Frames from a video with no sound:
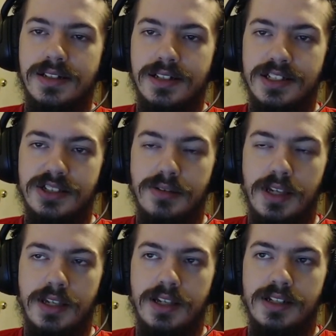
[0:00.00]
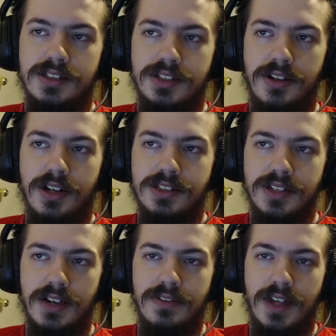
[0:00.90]
this week, so I
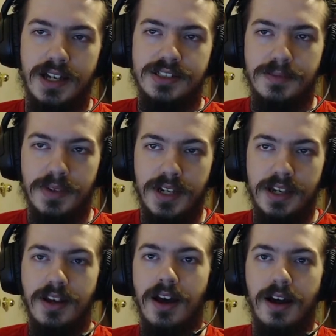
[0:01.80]
also have that to play,